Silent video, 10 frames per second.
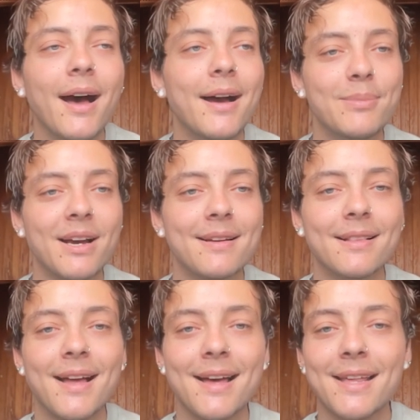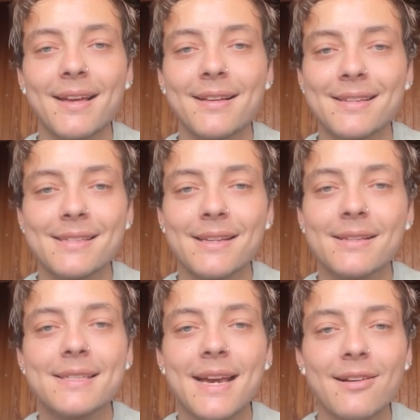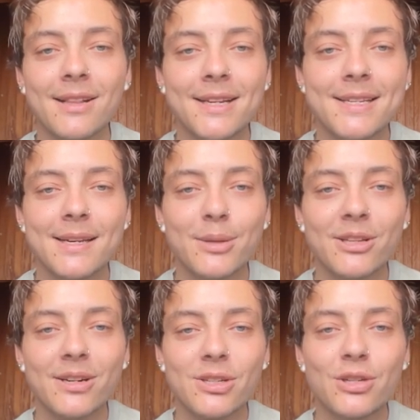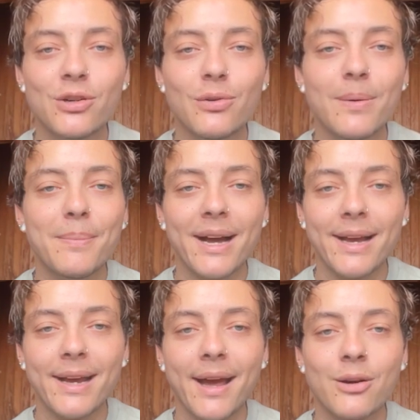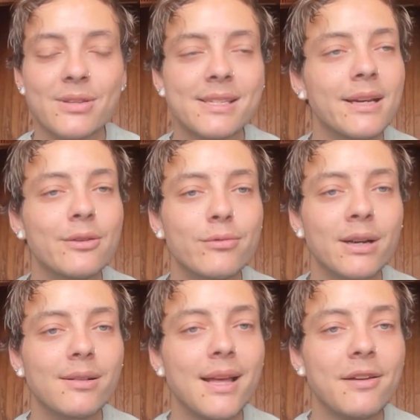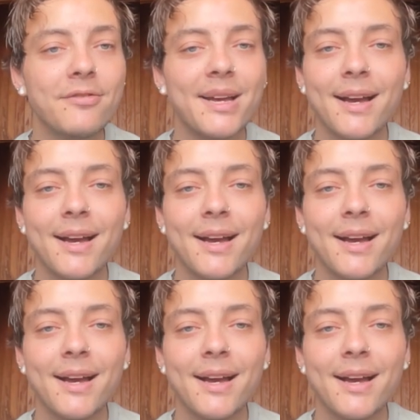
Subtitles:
I'm not gonna lie, that is scarily similar to my house in real life.